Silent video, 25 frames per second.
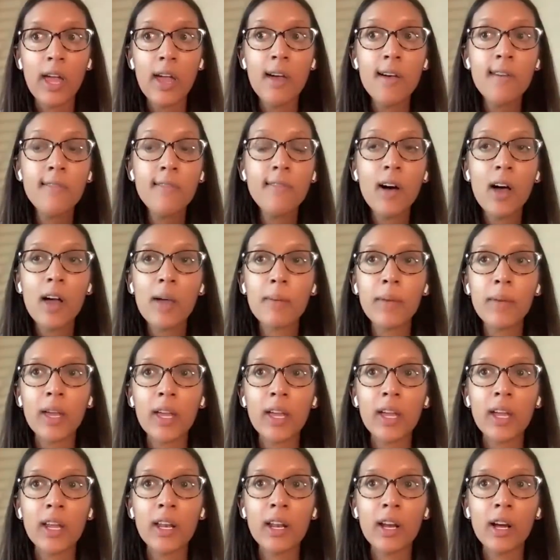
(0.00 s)
if I'm
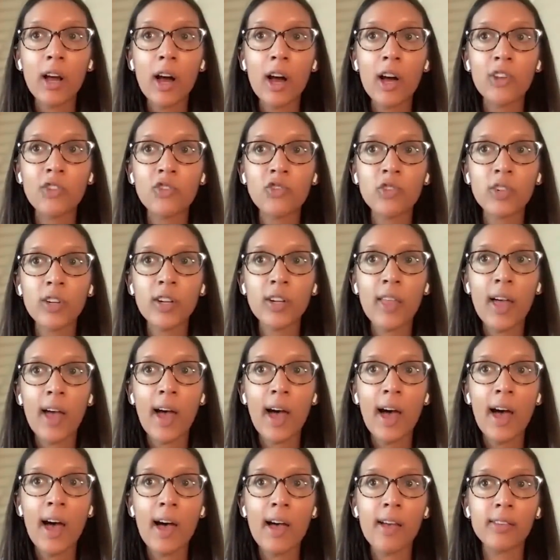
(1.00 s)
in a country
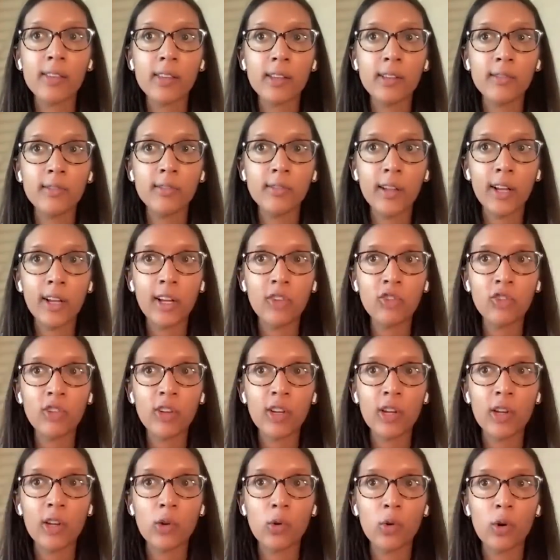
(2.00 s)
that has
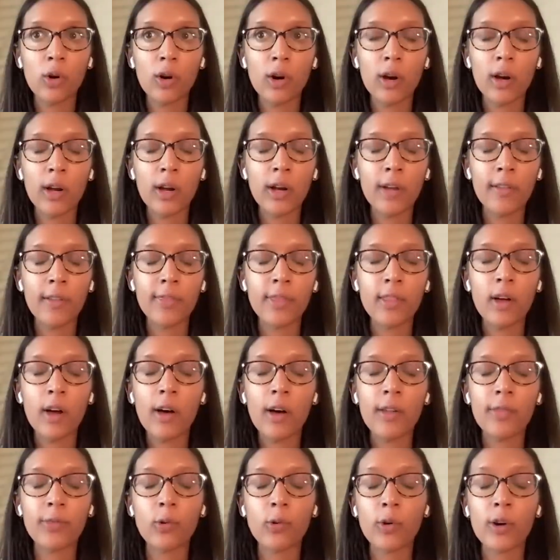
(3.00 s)
inflation or an
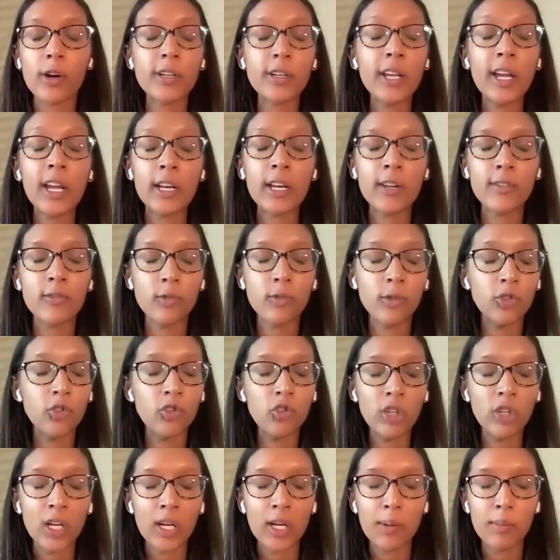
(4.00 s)
authoritative
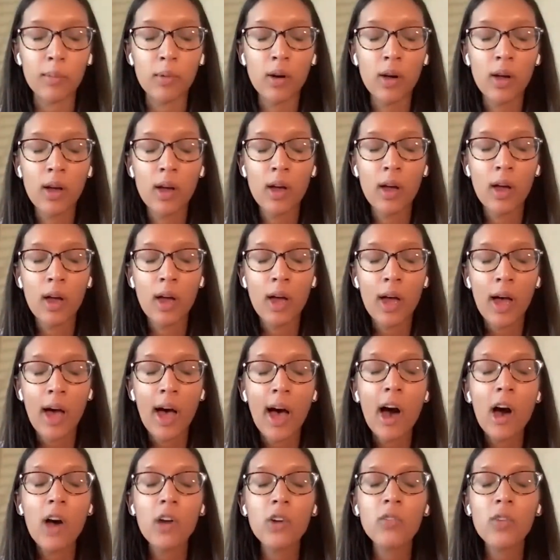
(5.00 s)
regime
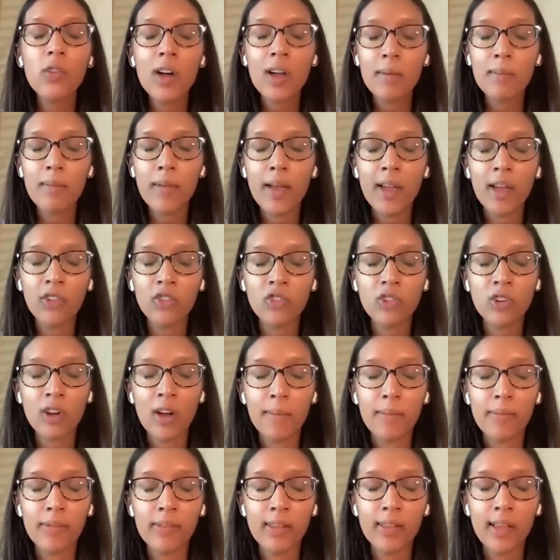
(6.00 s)
how do I make sure
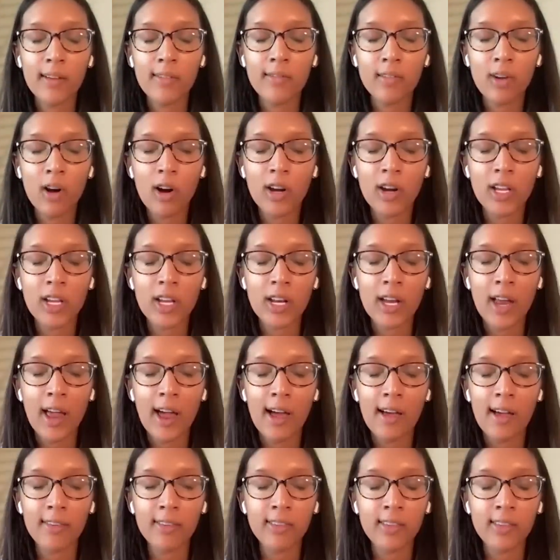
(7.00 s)
I'm safeguarding an
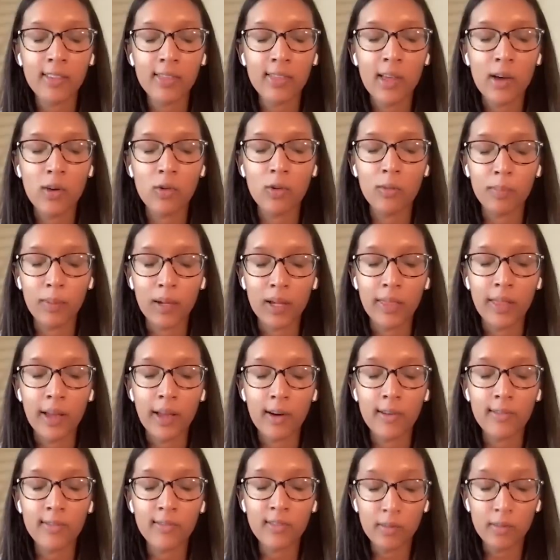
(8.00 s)
asset that will be
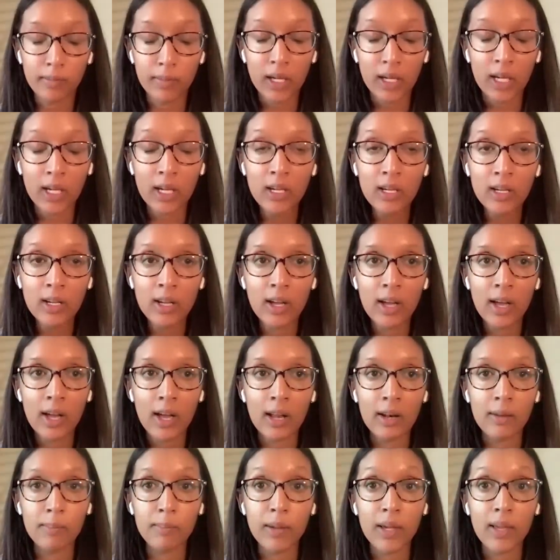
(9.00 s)
there for me
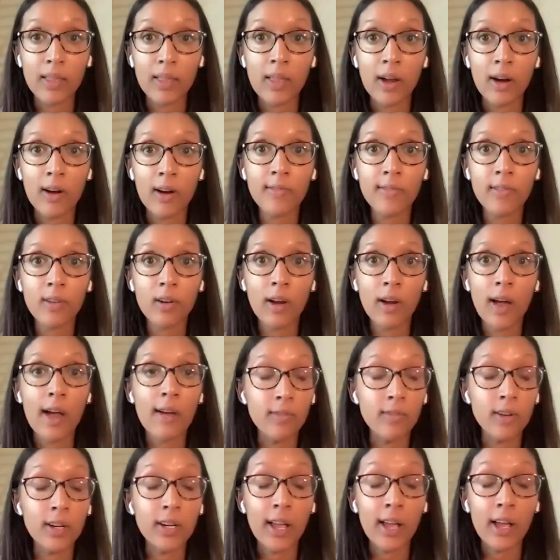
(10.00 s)
and be there for
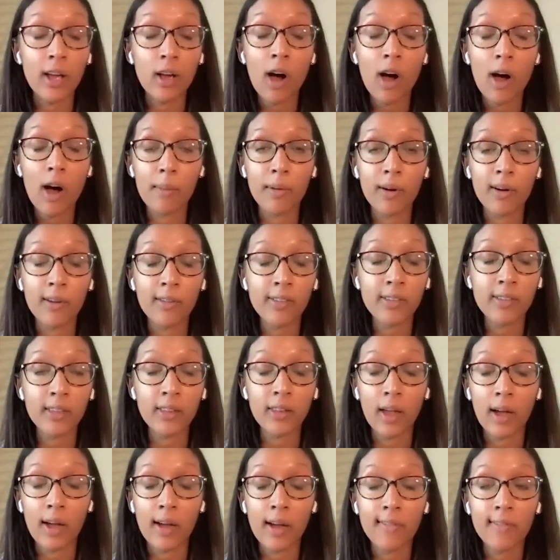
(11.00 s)
everyday commerce
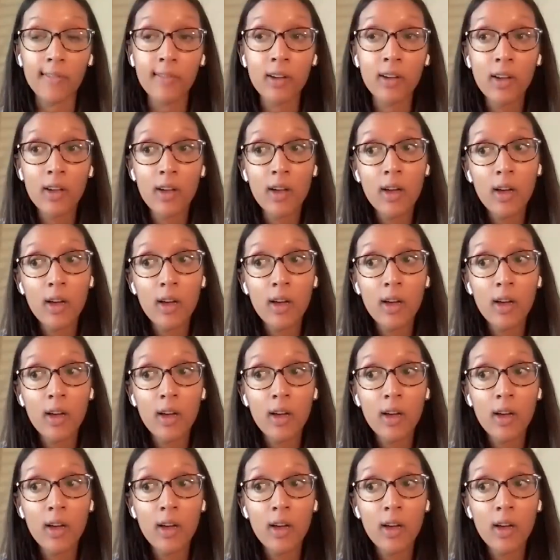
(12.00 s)
in life?